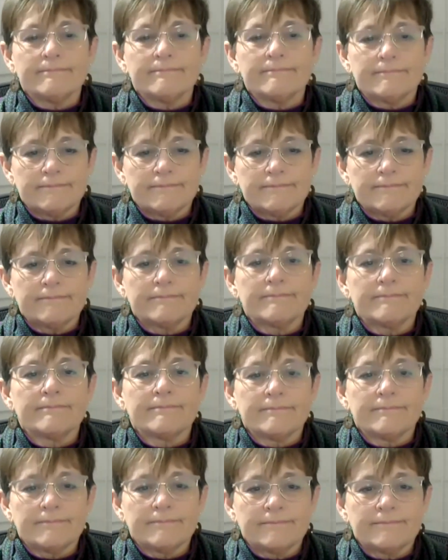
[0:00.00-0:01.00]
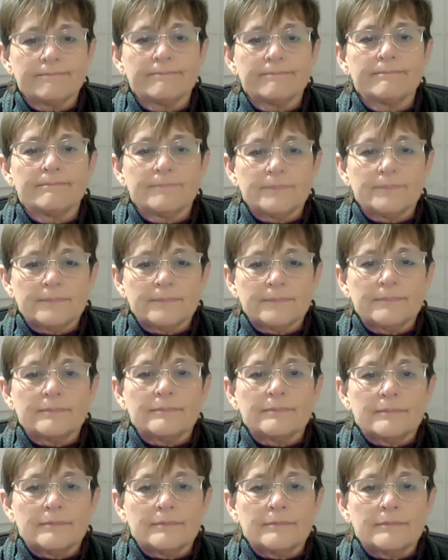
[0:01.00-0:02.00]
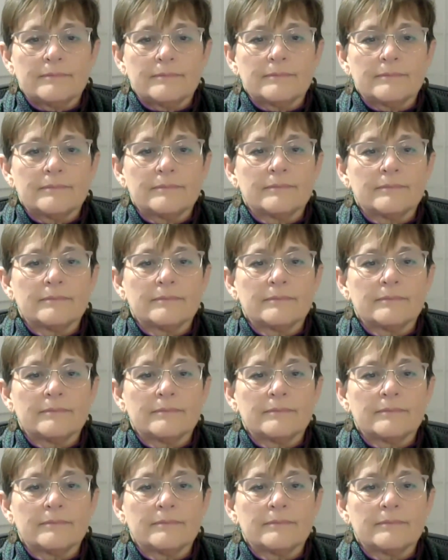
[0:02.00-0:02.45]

You know, if you think about the architecture of